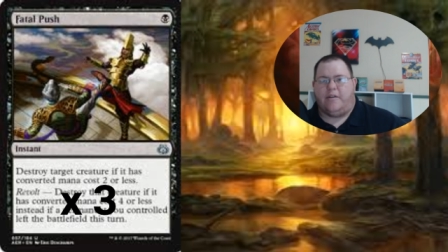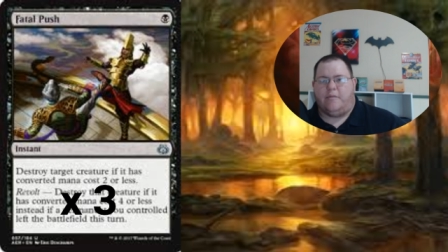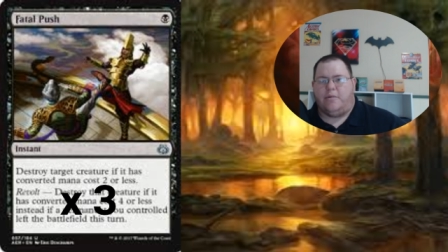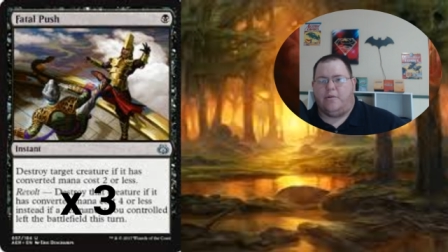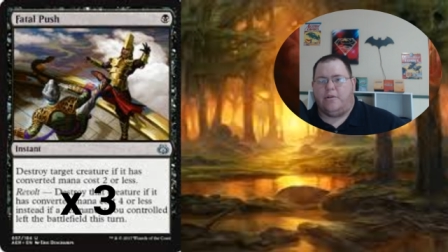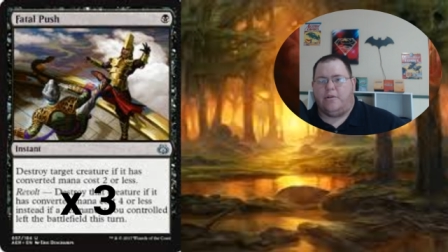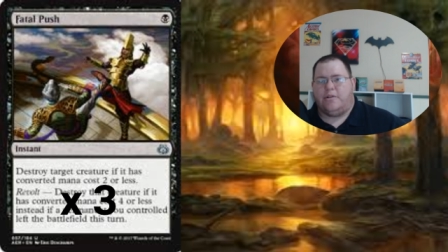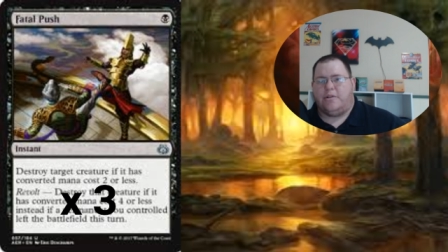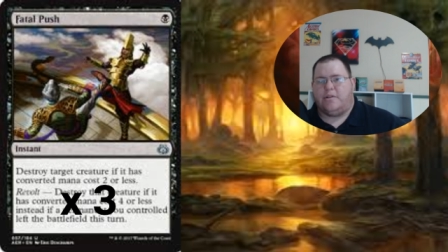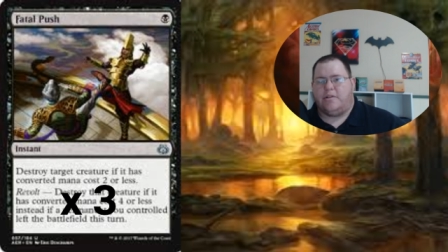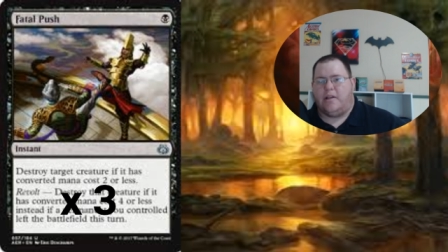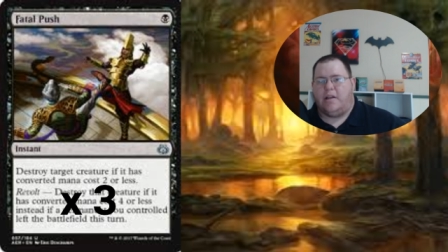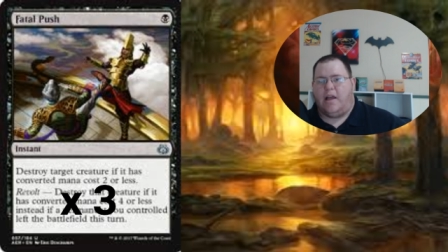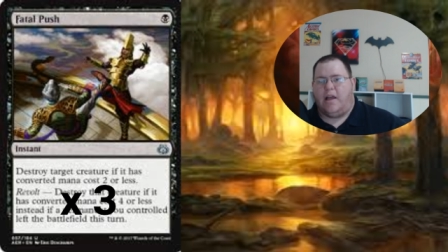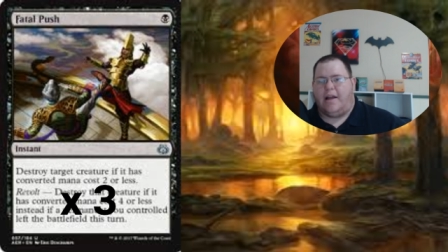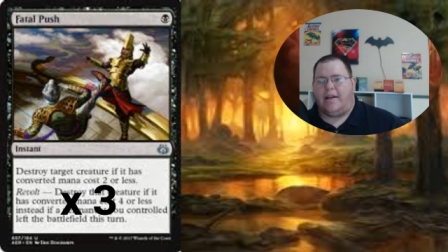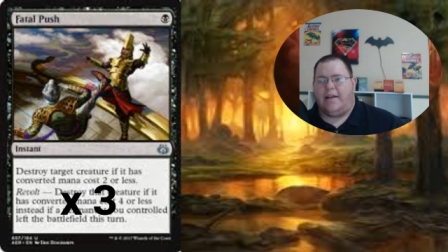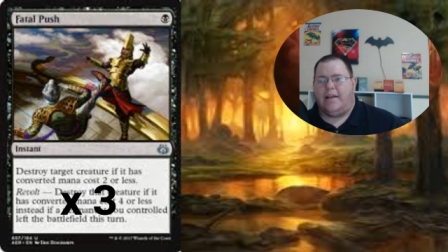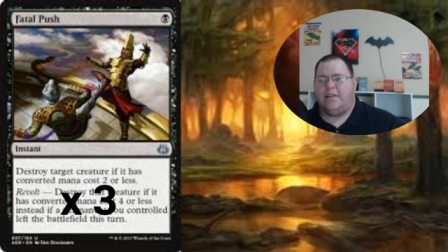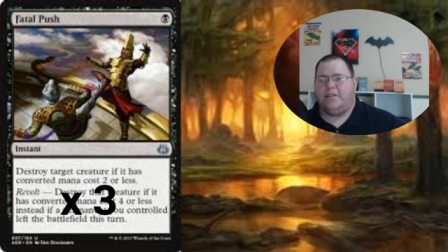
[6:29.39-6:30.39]
Push is a
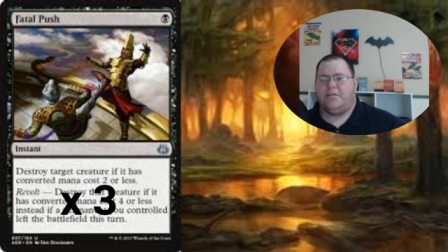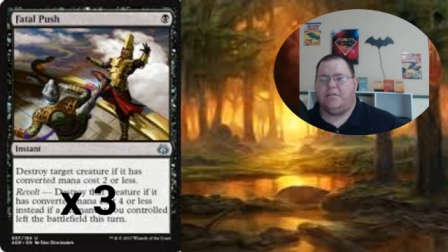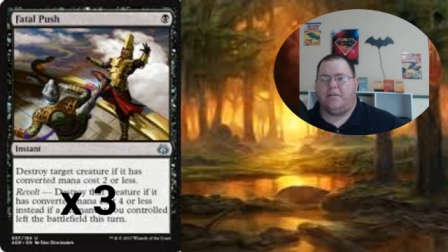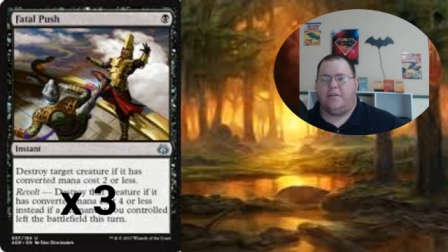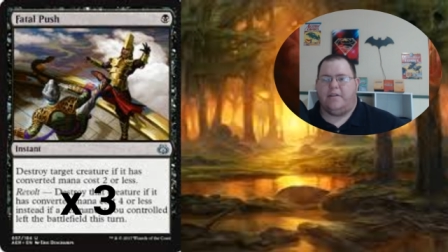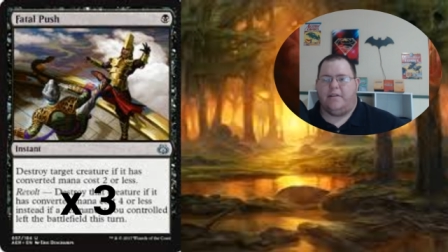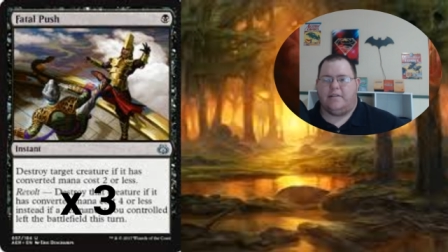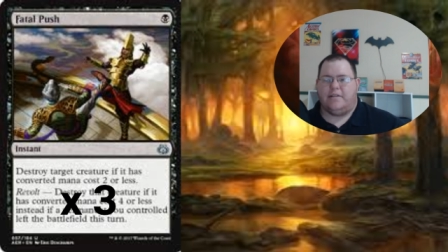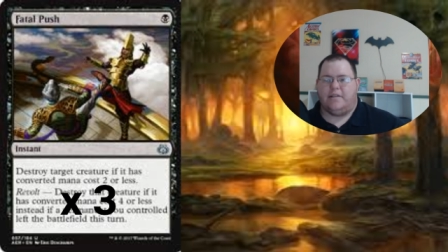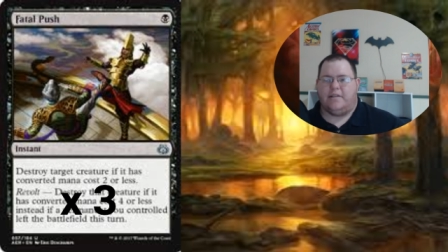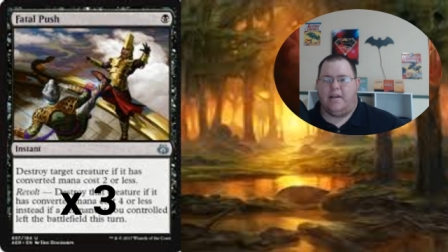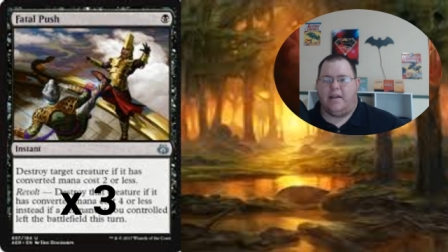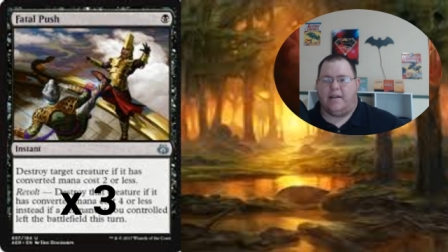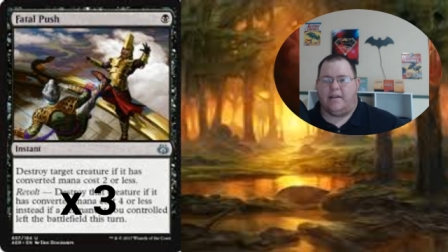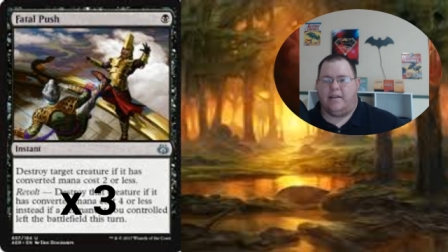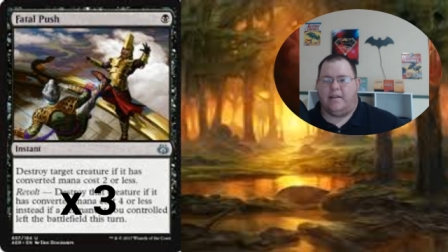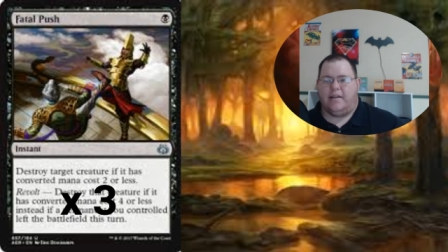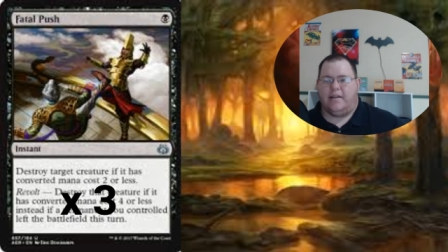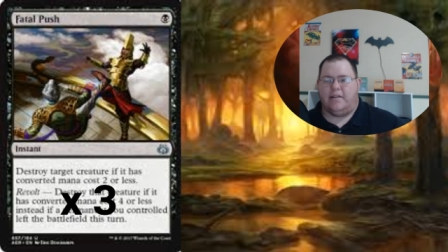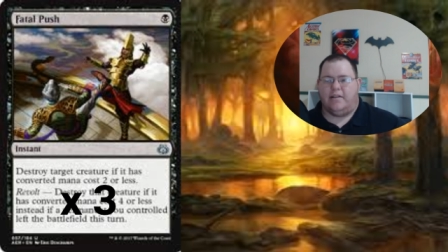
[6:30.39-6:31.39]
lot easier in this deck
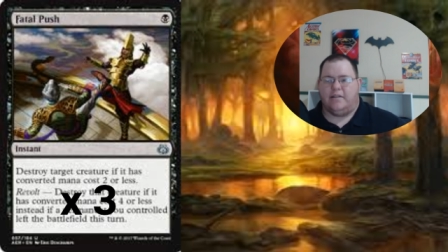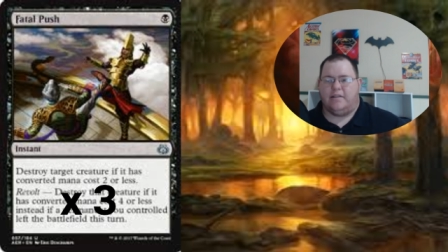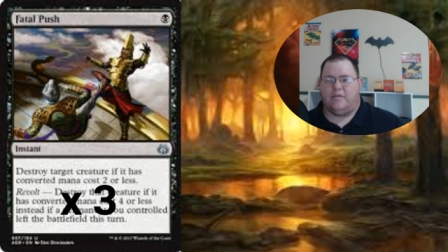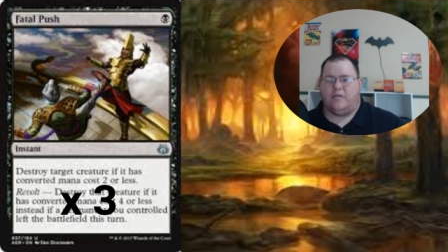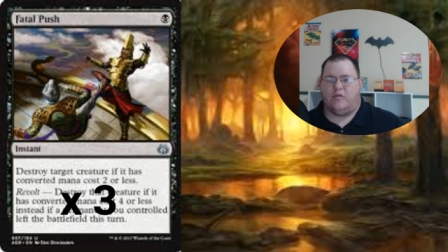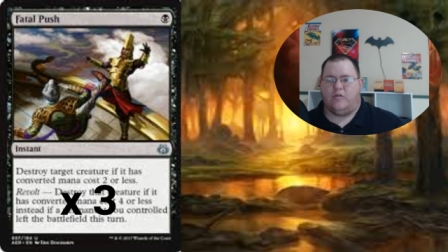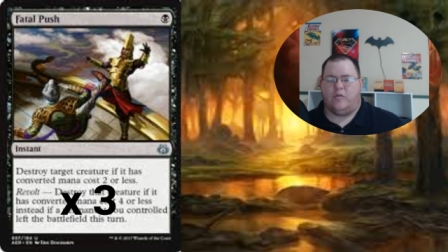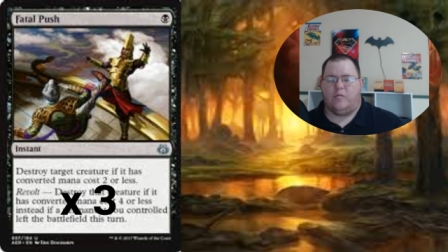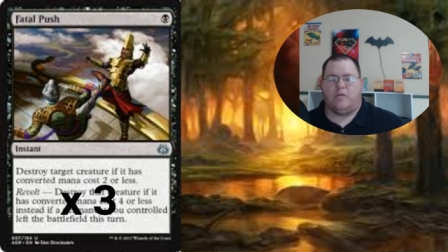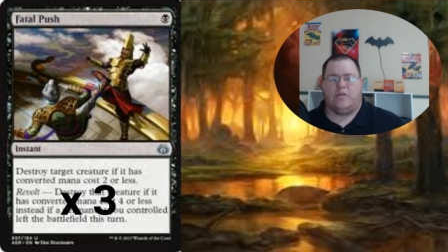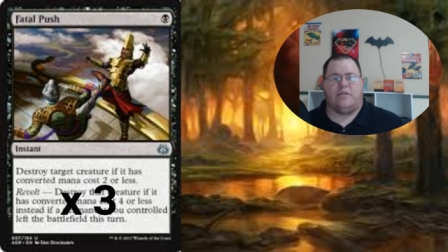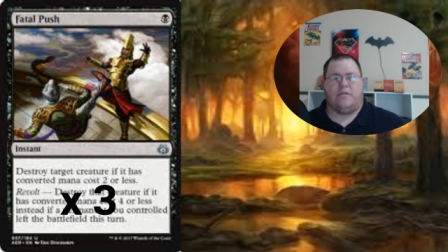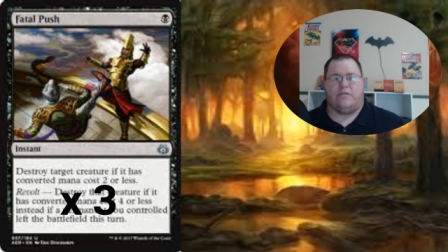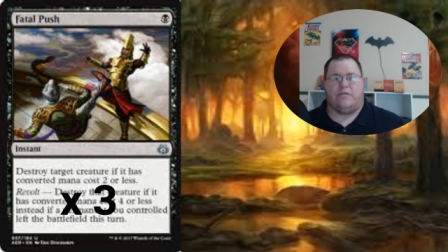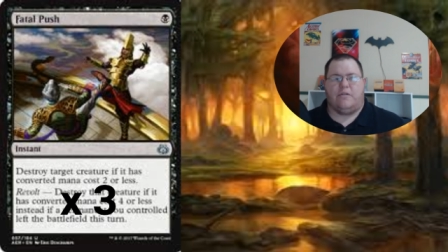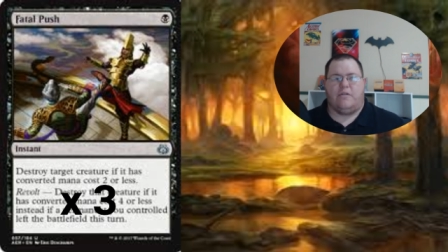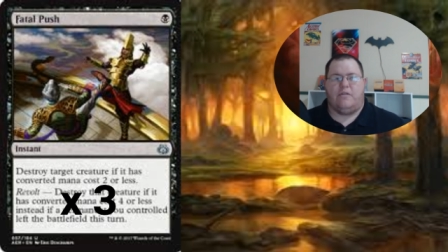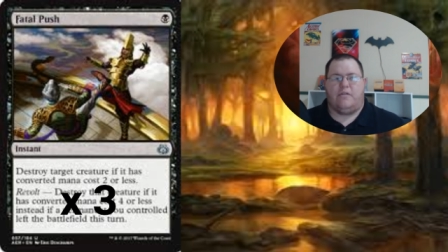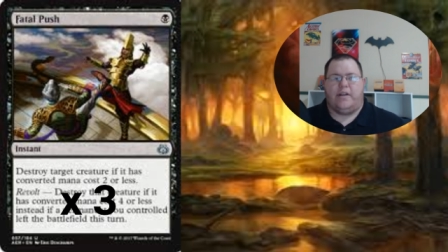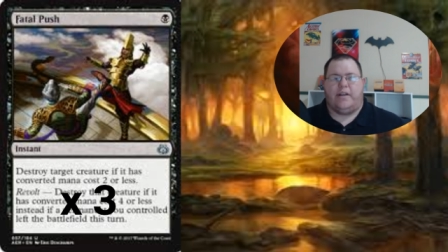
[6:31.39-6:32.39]
than it is in normal
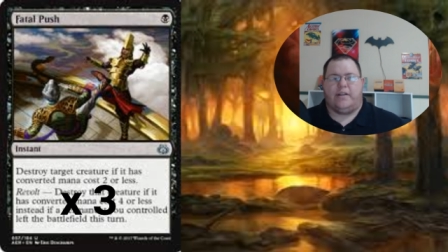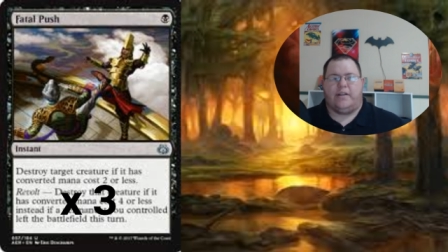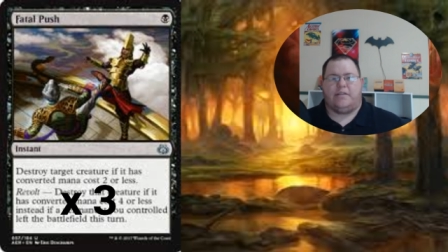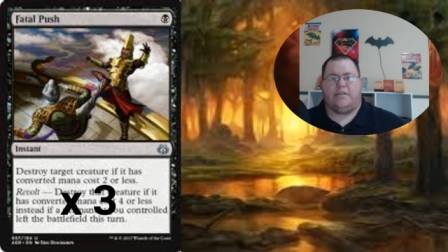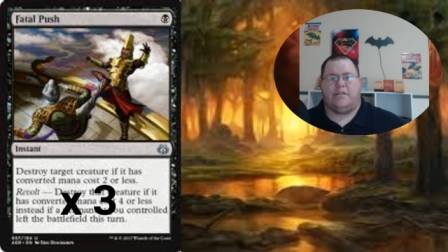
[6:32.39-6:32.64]
control decks,